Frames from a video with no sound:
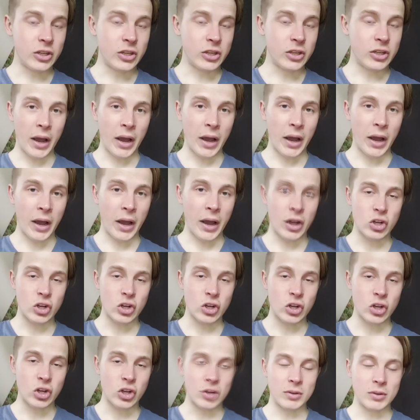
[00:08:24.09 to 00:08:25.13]
and
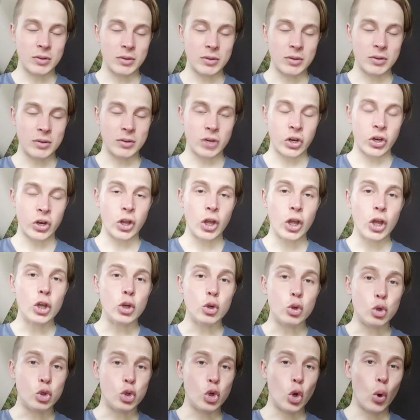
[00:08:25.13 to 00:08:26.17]
biological optimization
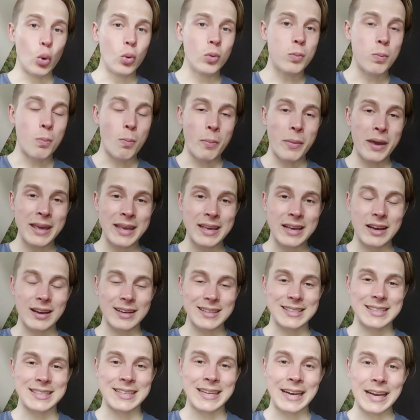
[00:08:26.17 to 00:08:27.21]
don't make
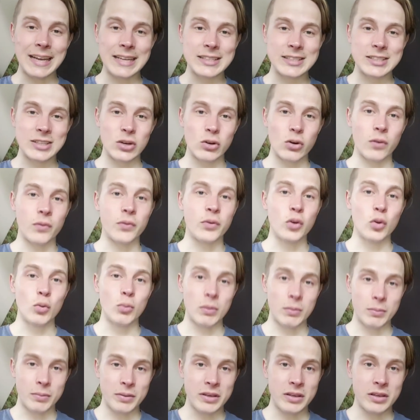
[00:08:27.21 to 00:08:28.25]
us lesser of
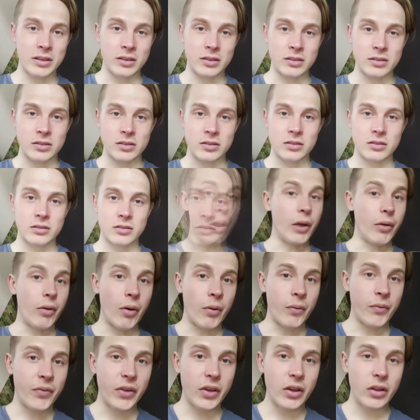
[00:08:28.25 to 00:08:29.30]
human beings. They
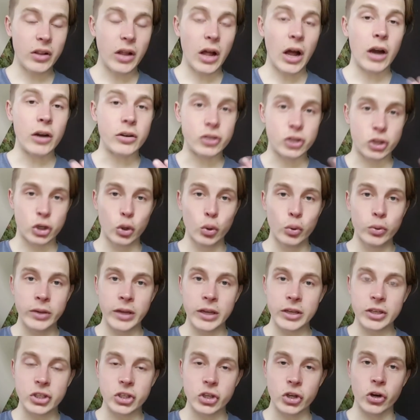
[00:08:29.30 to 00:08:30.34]
reveal our true
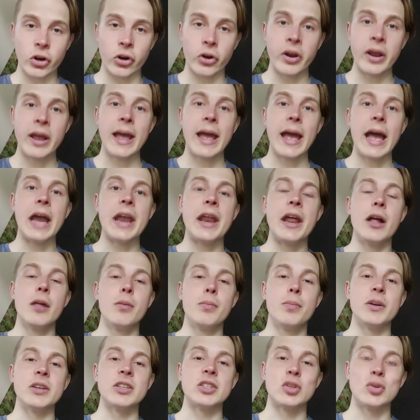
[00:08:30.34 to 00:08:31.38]
nature and
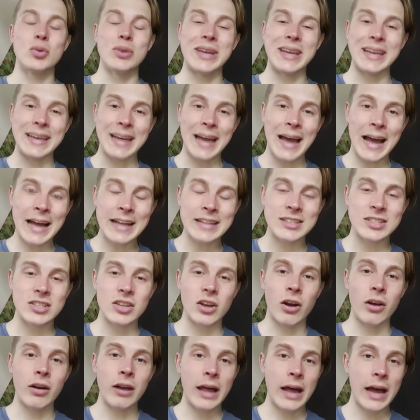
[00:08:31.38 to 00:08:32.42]
help us to enhance
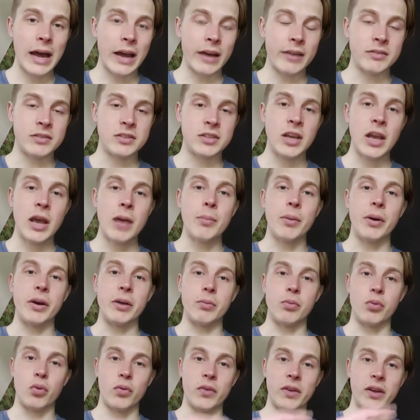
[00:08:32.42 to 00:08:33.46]
our lives by
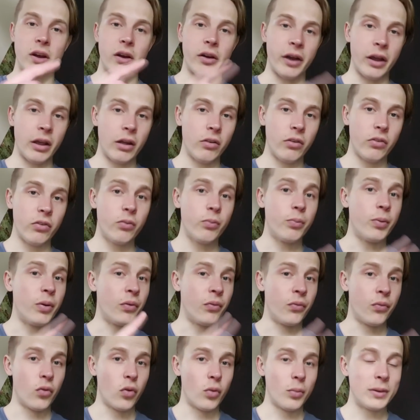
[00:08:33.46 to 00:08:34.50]
improving our health,
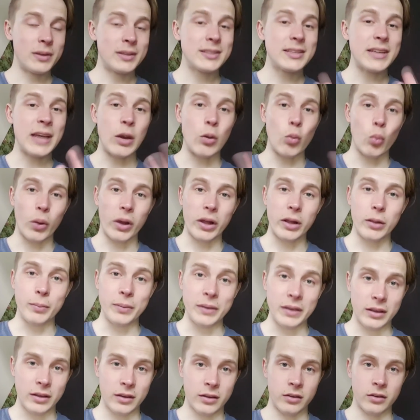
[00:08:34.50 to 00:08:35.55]
performance, and
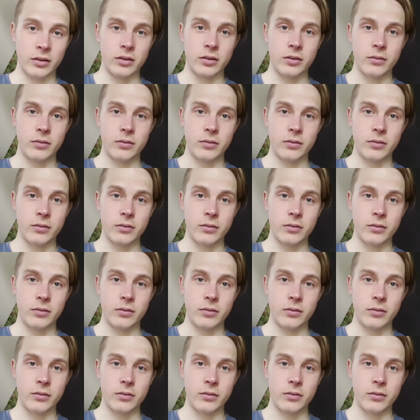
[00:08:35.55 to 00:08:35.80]
well-being.